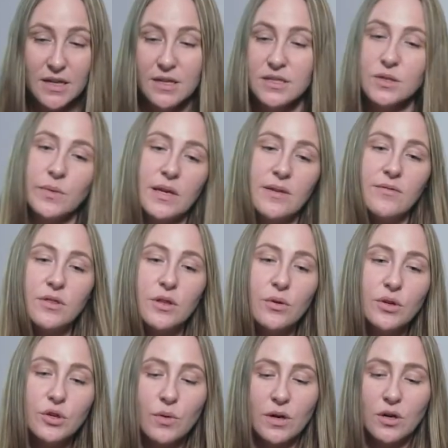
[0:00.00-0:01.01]
So even though
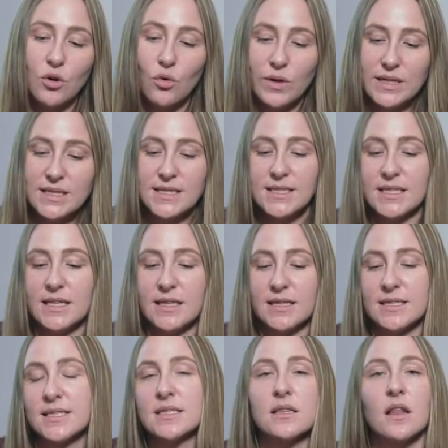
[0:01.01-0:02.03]
you are going to see the
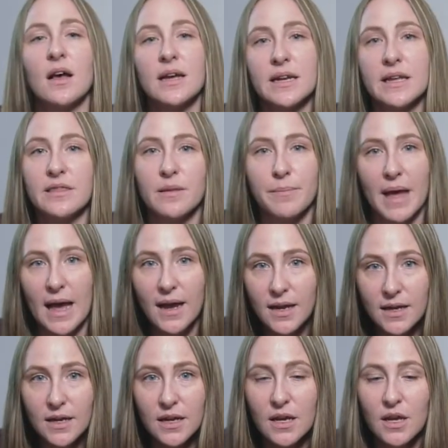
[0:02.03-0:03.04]
slot in the
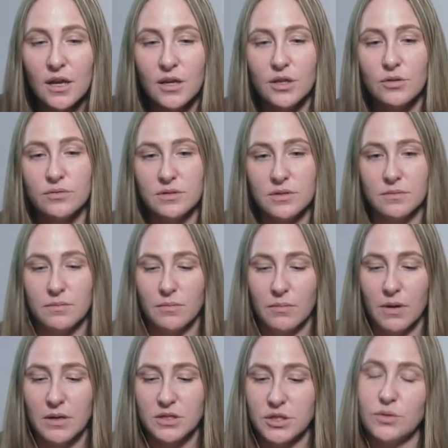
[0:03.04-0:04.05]
back, you
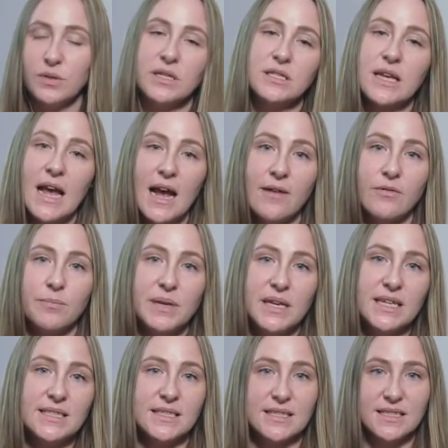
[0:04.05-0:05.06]
do need to have a
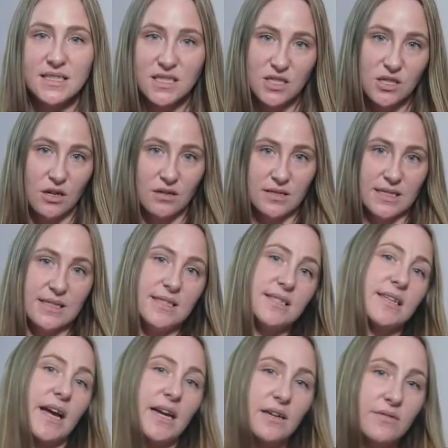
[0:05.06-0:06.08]
piece installed inside